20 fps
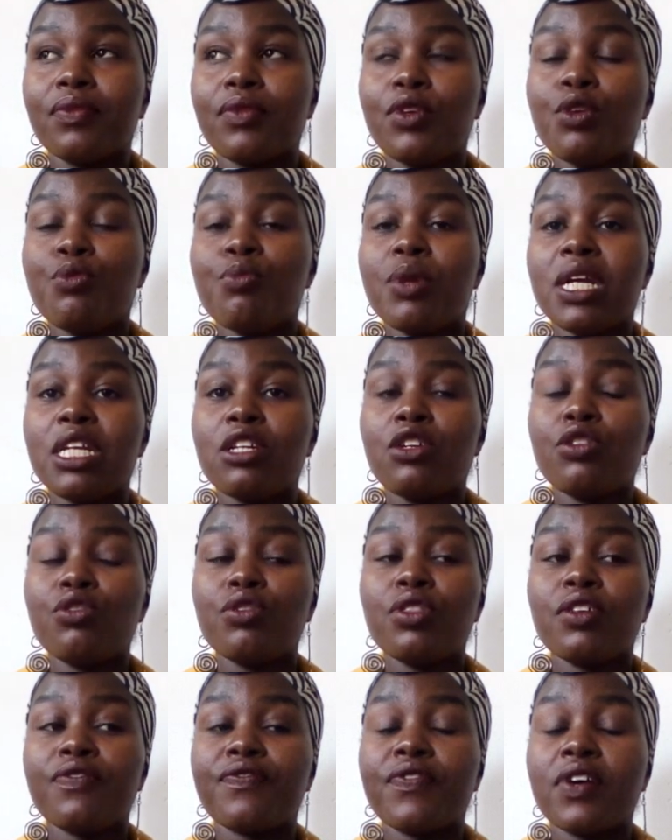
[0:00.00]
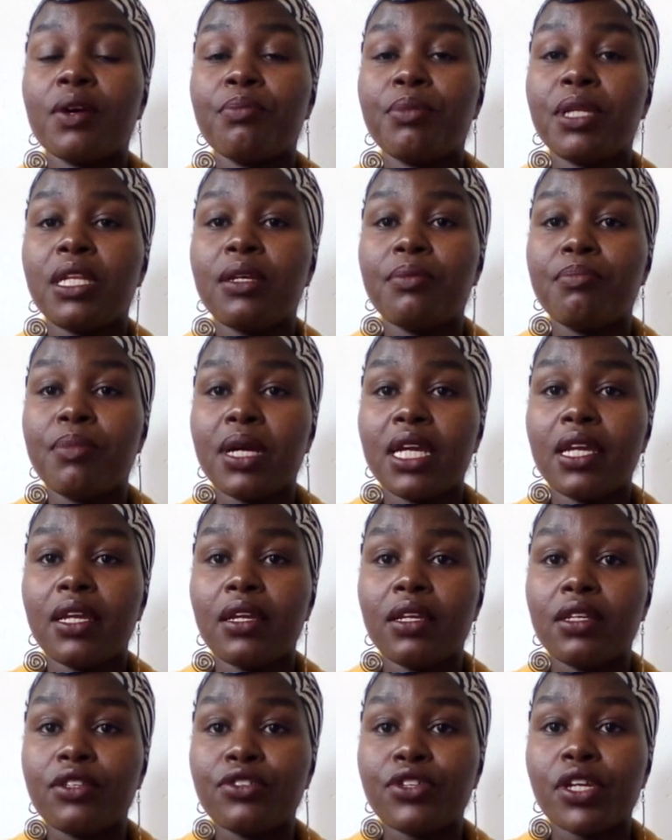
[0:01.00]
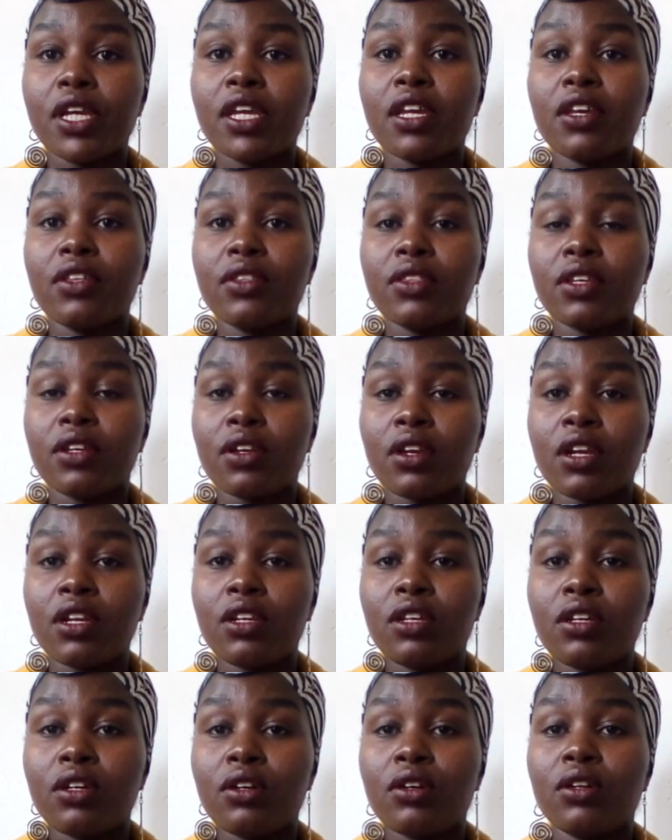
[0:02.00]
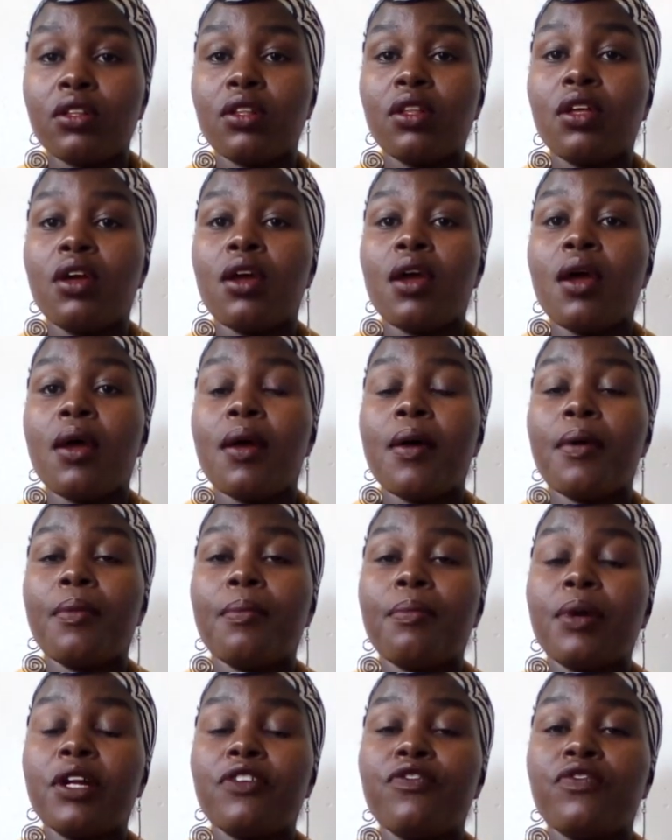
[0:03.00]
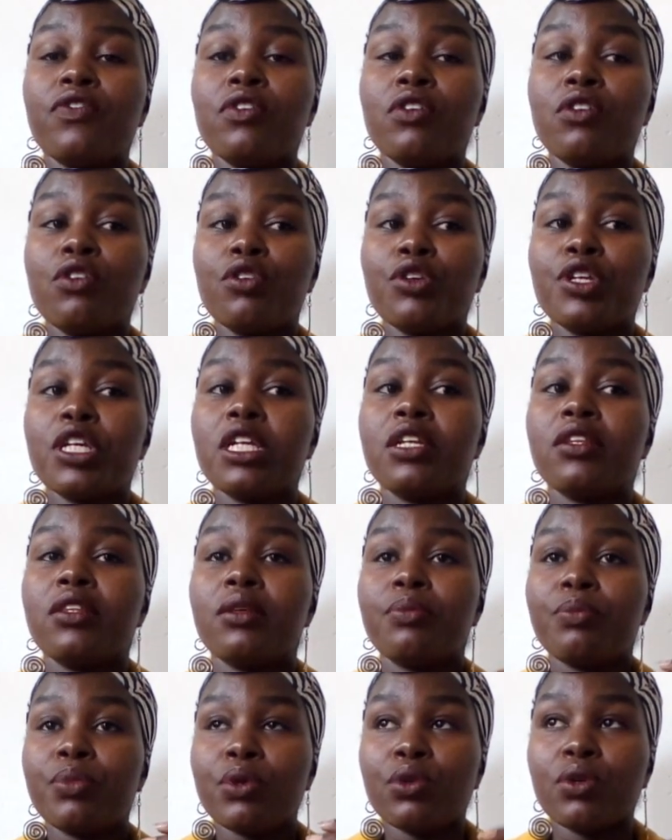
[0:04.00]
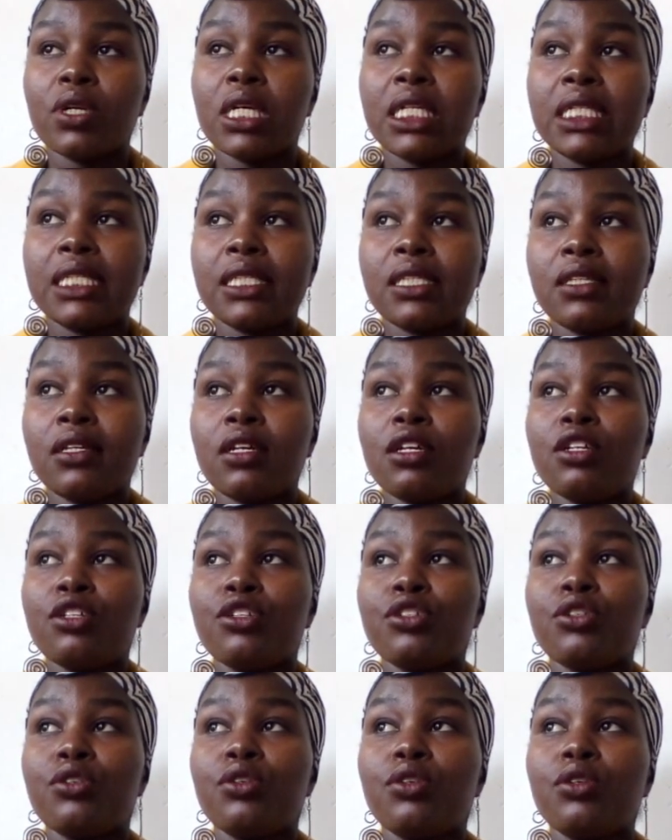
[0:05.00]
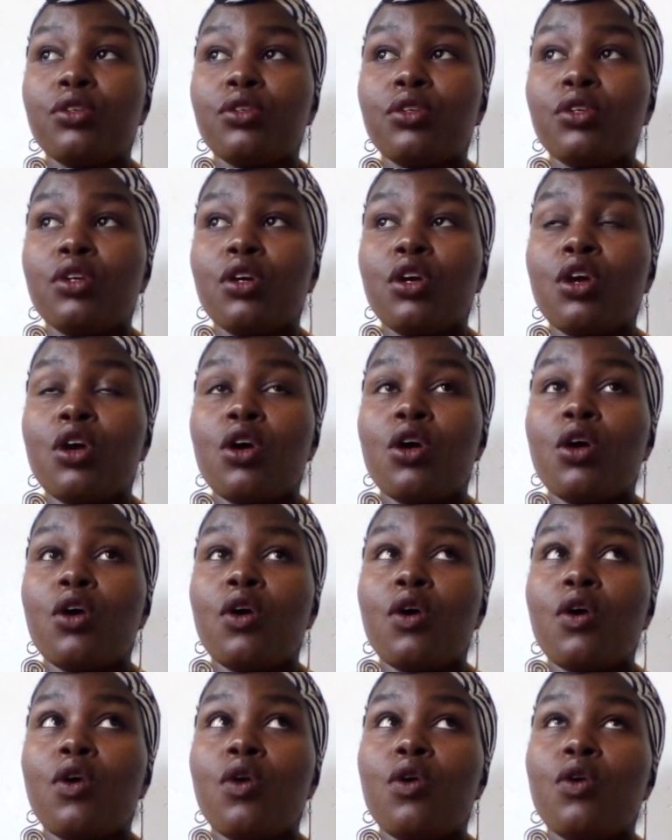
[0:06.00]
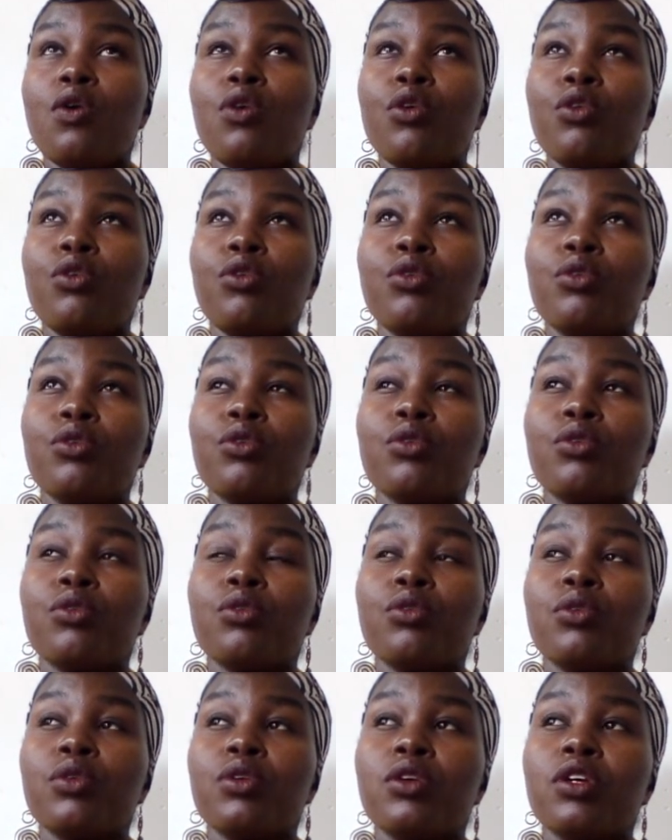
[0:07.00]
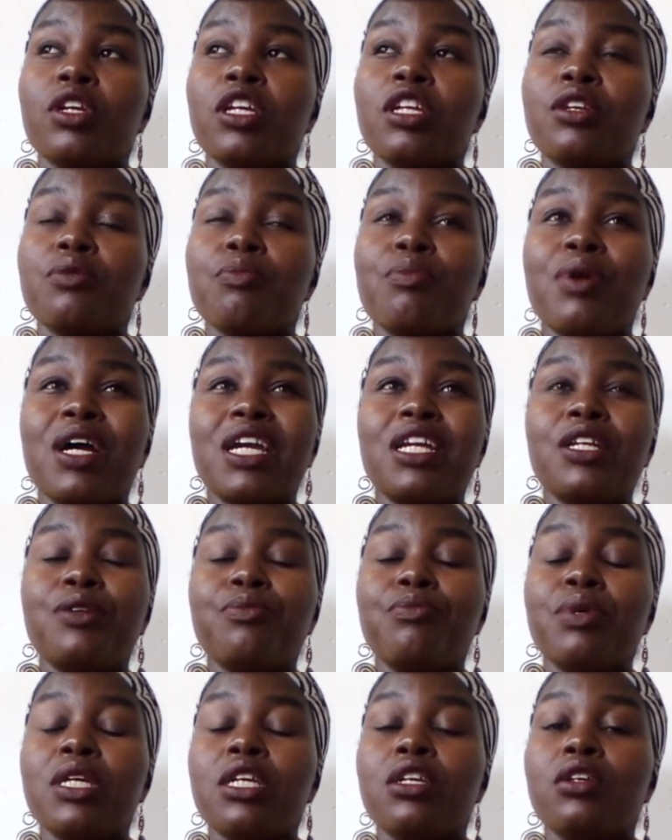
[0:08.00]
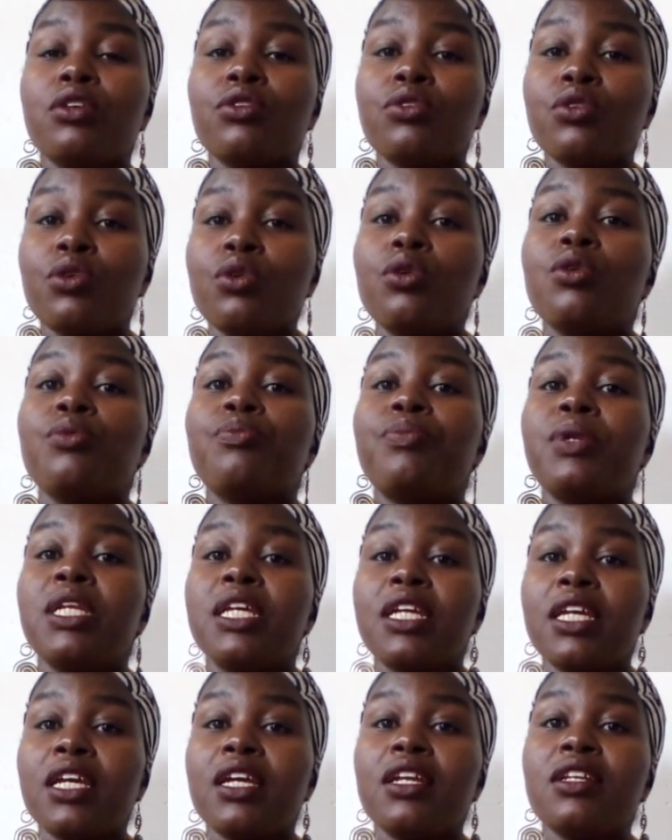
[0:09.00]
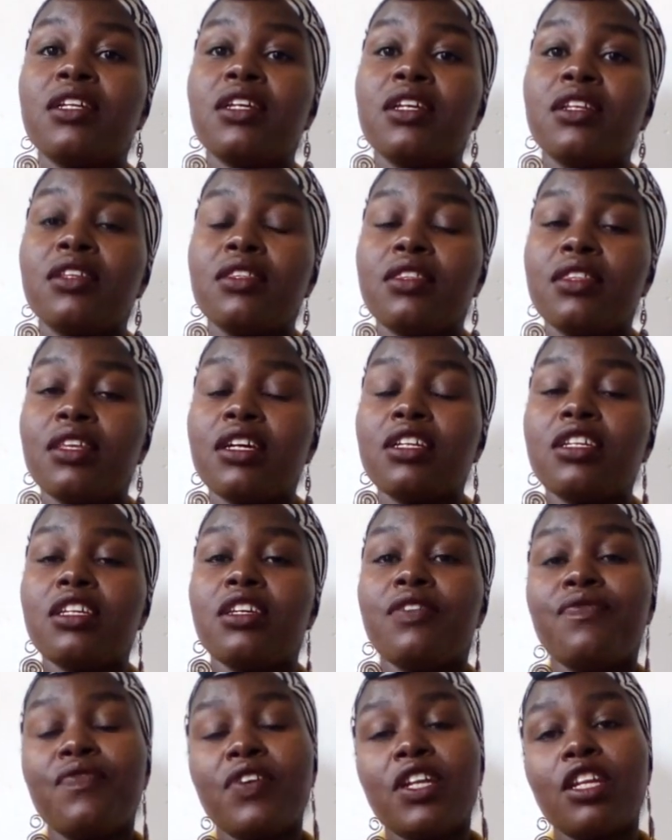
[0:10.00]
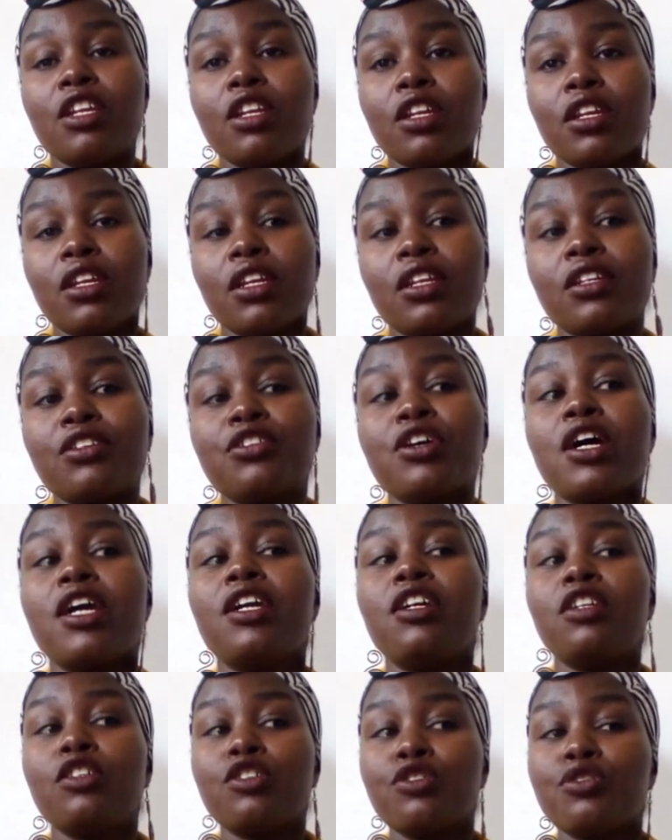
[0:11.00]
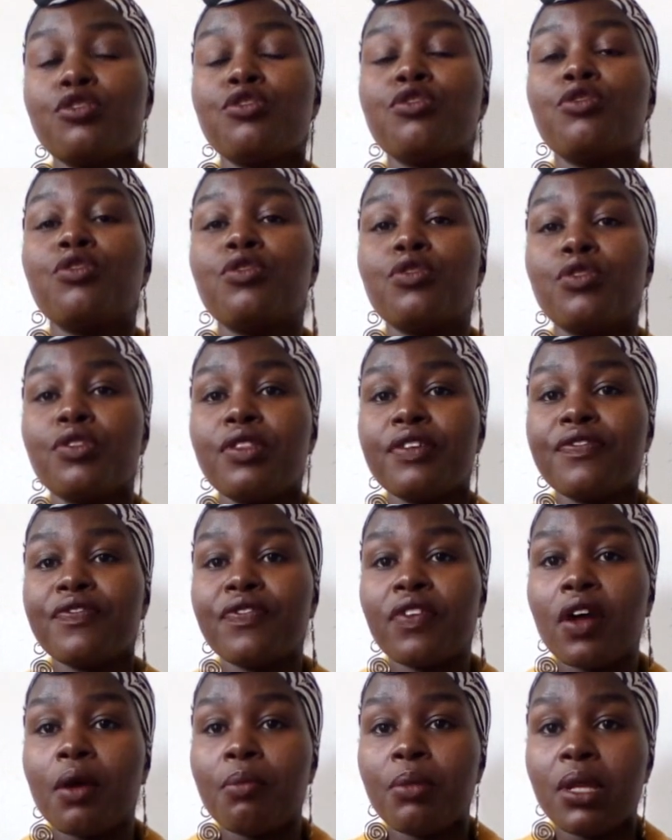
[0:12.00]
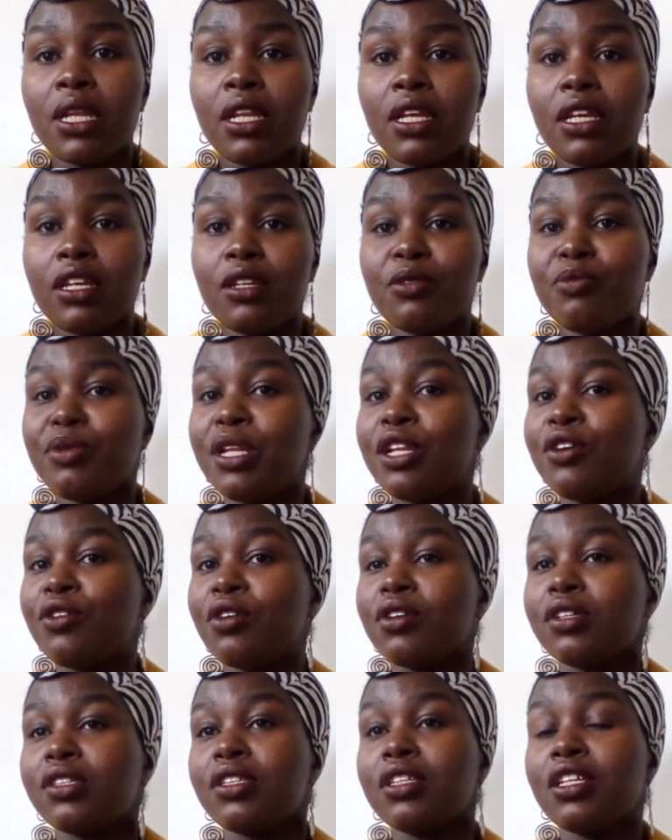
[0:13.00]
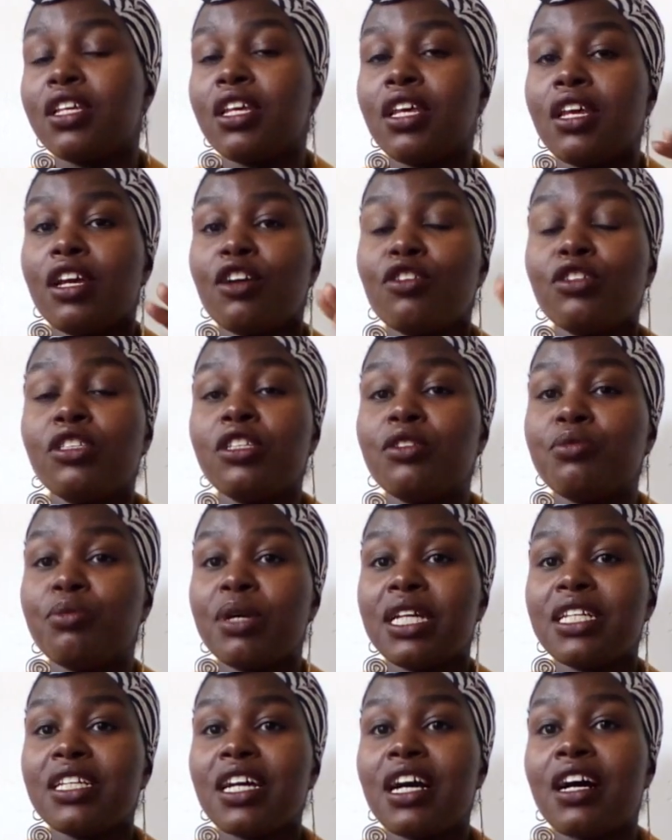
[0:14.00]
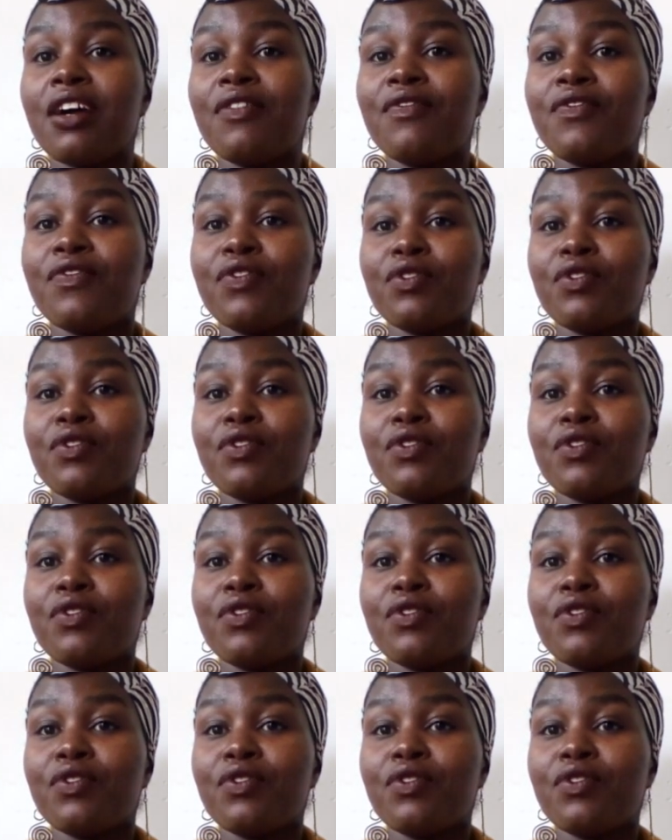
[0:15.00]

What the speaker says: you might know the family by checking the radical, but forgotten the pronunciation, or it might be so complicated that even trying to know the family it belongs, because it might have